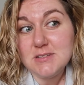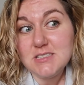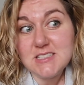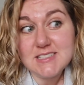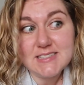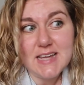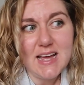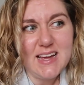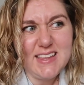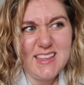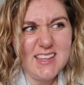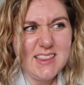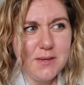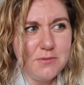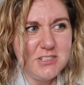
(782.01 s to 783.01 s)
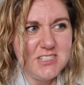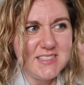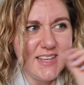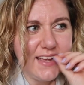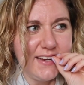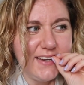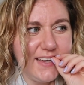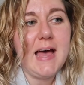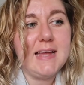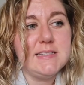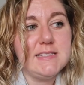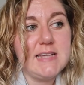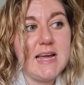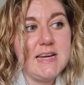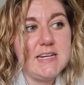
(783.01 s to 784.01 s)
design, I think they were designer,
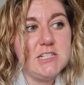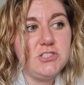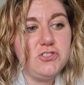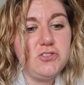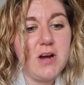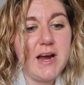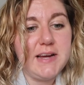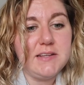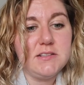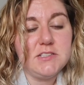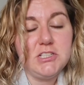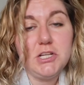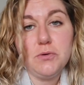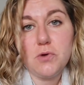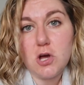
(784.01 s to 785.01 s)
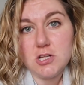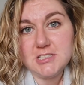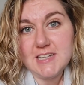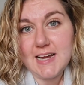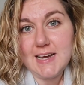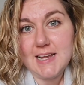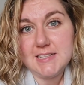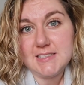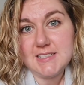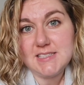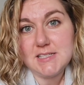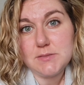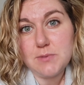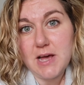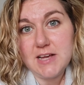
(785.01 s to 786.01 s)
and I need to trial new contact lenses
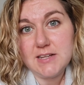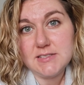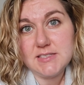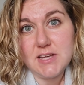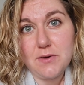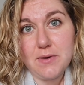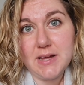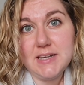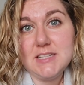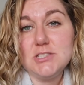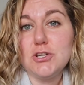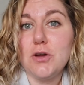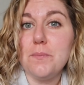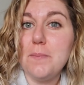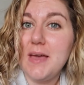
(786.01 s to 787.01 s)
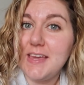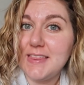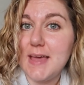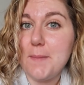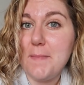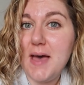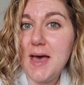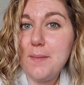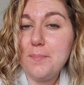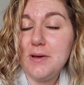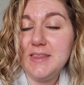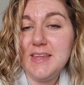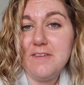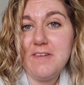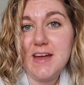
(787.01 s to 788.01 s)
as well, so I need to go and pick them up
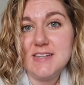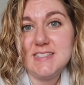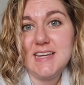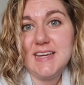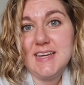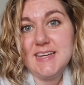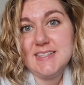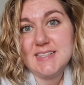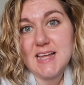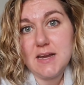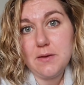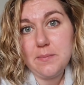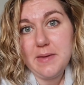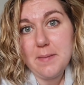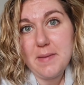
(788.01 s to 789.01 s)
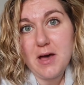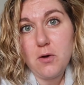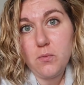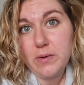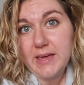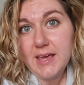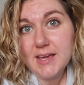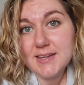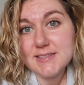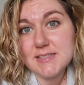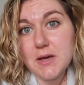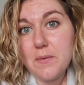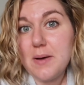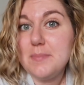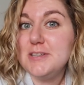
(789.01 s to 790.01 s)
when they're ready. He said it'll be about a week,
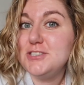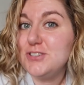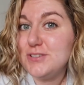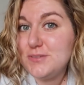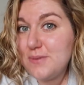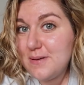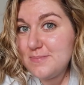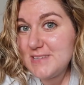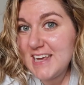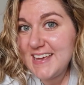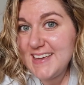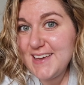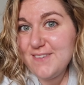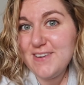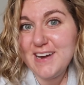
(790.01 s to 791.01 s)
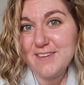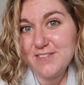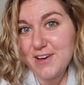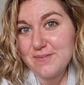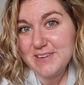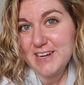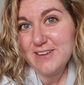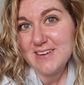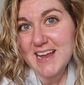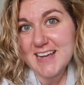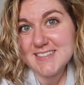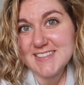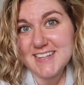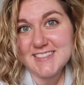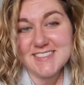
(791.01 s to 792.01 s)
so I'll be sure to update you when I've got my new
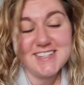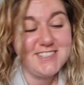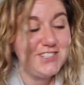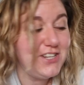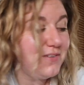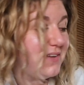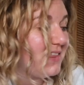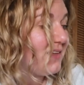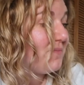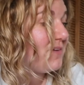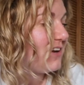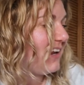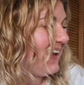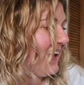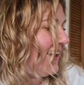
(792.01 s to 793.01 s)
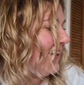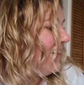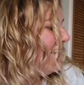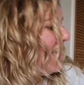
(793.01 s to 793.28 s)
glasses and show you them on here.